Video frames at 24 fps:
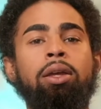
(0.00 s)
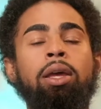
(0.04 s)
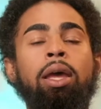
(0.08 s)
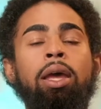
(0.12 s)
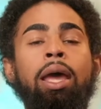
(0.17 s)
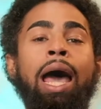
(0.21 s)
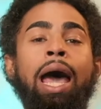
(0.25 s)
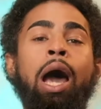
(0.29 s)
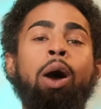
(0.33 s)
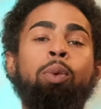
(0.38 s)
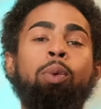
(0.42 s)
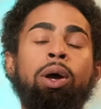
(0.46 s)

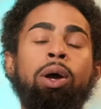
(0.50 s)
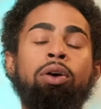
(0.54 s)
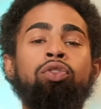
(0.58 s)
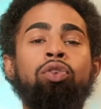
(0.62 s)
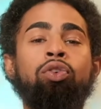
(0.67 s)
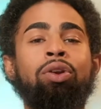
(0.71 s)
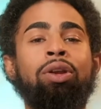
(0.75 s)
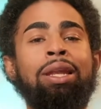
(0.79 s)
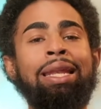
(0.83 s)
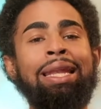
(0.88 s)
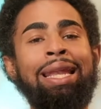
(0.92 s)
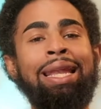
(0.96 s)
However,
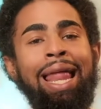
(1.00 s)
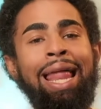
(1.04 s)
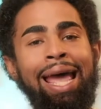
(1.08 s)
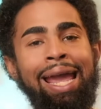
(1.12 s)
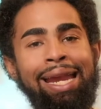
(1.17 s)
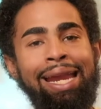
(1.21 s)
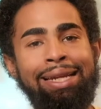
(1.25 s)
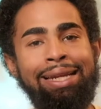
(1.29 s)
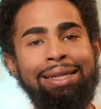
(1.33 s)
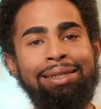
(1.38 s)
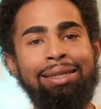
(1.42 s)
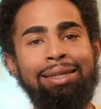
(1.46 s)

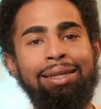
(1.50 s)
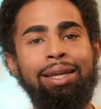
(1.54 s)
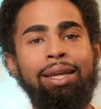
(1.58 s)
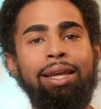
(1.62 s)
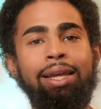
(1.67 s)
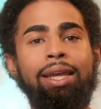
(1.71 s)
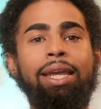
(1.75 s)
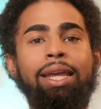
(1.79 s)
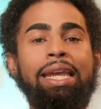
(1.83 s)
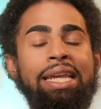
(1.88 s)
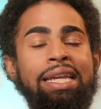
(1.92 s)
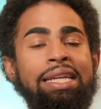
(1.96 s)
light
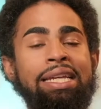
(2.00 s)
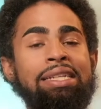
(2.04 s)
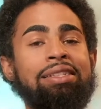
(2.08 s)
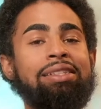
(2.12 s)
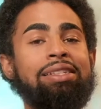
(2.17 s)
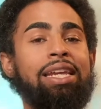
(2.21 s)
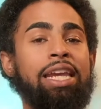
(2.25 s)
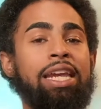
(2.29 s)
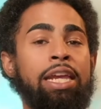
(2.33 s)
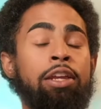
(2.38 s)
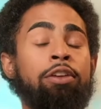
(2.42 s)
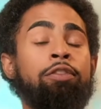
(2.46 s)
is
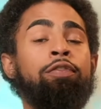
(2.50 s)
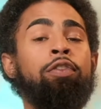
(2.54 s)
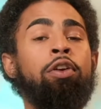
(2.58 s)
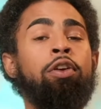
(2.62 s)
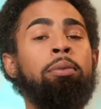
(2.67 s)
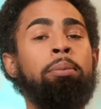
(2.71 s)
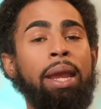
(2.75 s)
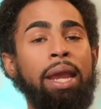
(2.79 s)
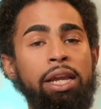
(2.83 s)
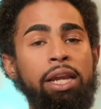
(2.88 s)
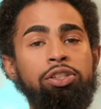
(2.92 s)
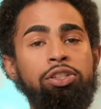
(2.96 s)

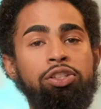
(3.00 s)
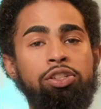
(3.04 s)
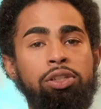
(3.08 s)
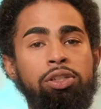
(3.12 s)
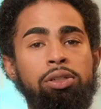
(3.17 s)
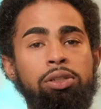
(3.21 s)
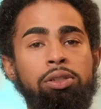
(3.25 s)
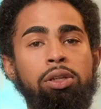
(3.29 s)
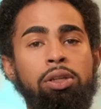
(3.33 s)
information.